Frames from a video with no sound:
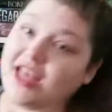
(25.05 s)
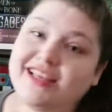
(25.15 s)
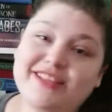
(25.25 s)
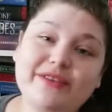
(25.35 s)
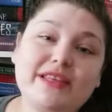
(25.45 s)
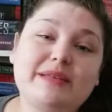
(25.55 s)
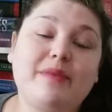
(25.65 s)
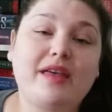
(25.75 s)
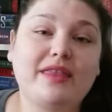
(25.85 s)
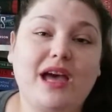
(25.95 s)
So this
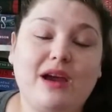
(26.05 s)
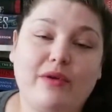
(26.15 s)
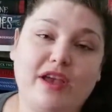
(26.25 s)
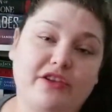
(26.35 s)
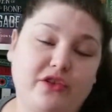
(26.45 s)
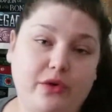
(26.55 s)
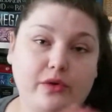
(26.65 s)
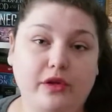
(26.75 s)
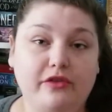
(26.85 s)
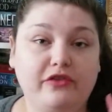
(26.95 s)
month I read a
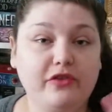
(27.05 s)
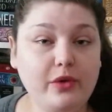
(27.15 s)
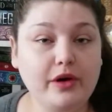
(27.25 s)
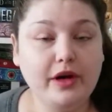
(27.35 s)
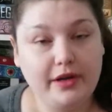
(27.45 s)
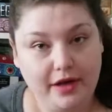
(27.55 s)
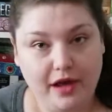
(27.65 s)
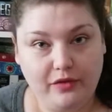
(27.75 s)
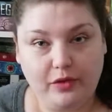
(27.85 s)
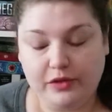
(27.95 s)
total of 4
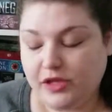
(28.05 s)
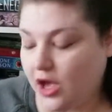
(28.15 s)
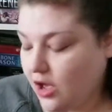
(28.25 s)
novels,